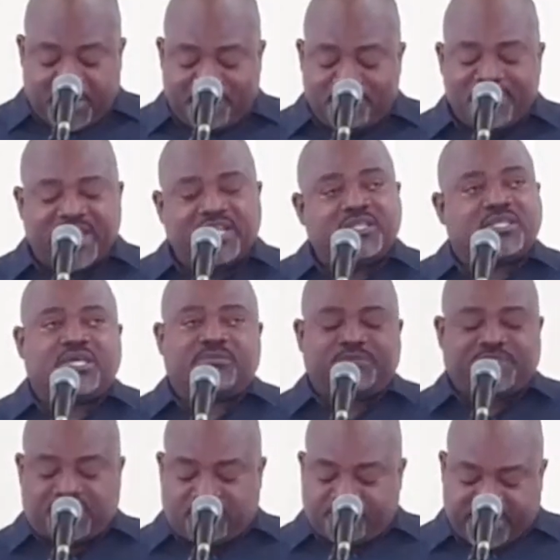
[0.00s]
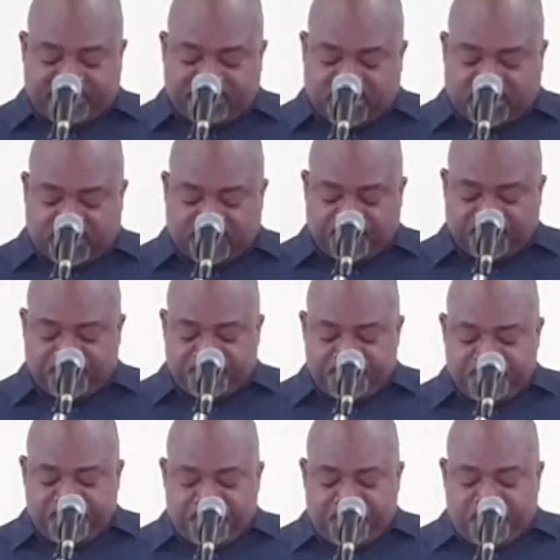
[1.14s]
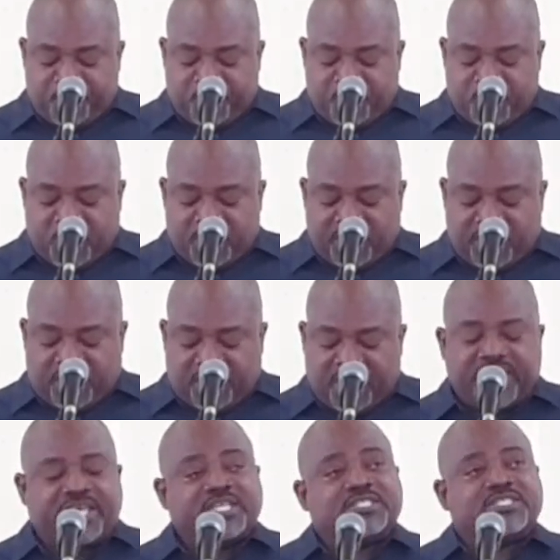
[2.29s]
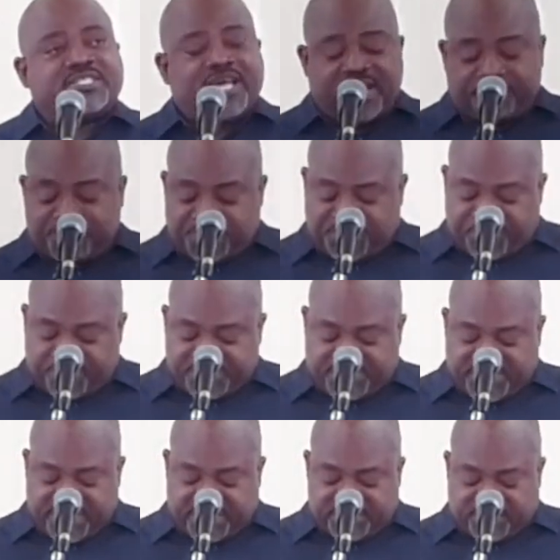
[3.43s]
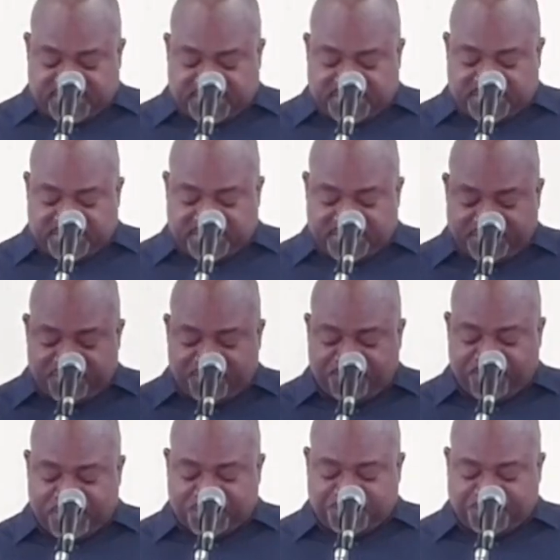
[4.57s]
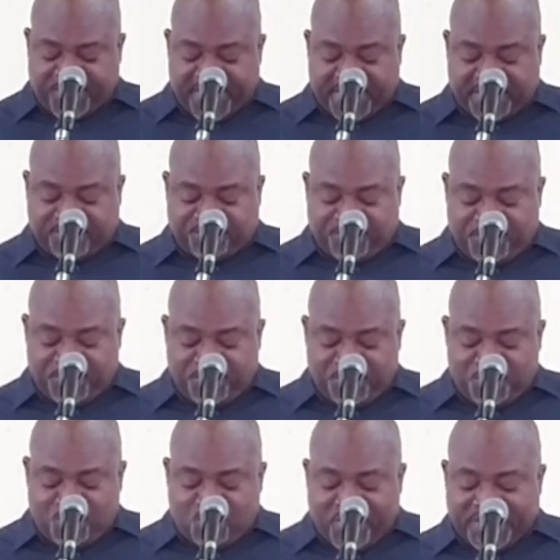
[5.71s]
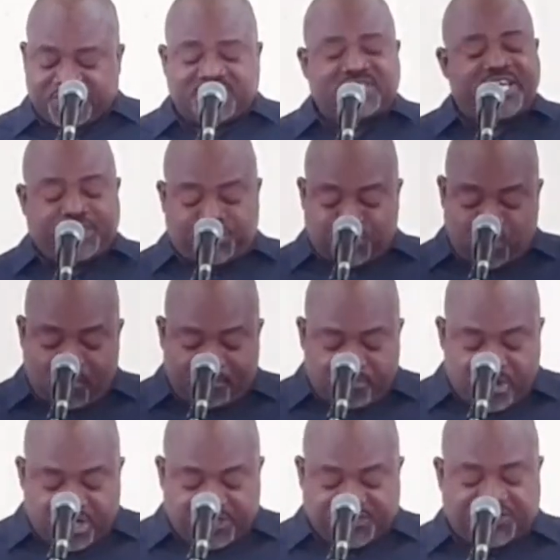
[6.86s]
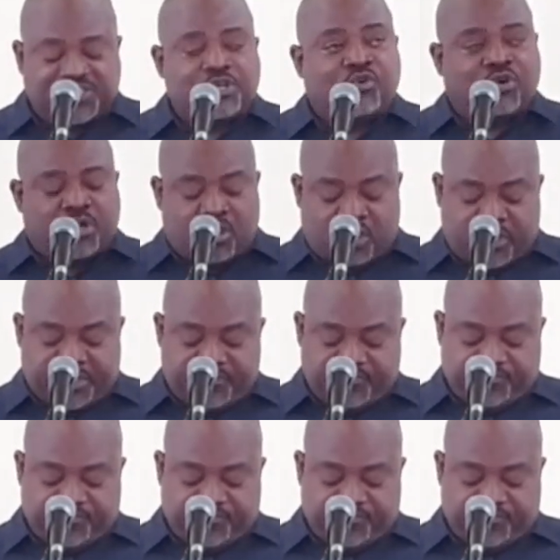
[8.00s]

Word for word: many times in the Bible. Like in Psalms 36, verse 5, which says, Your mercy, O Lord,